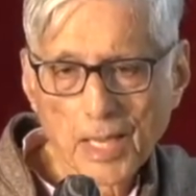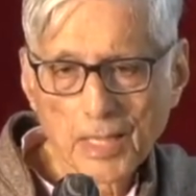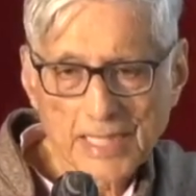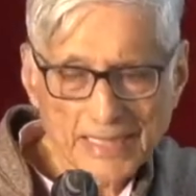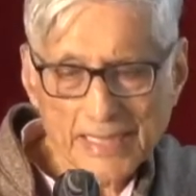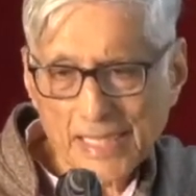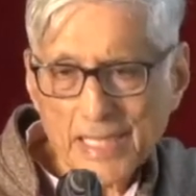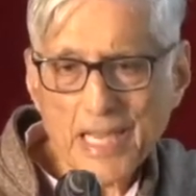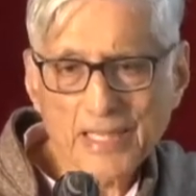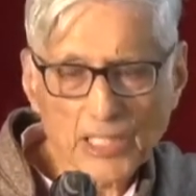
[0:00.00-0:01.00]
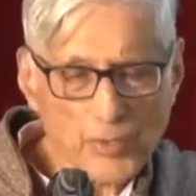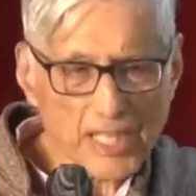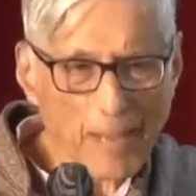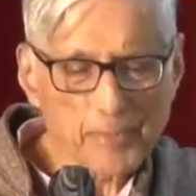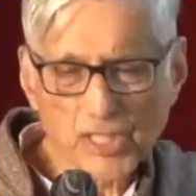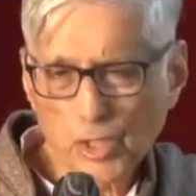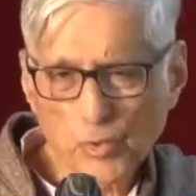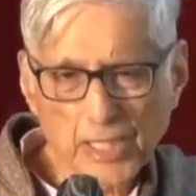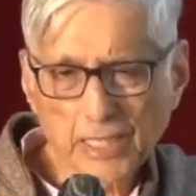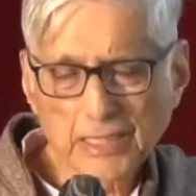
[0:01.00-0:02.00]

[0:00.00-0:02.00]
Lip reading: that in India that was absolutely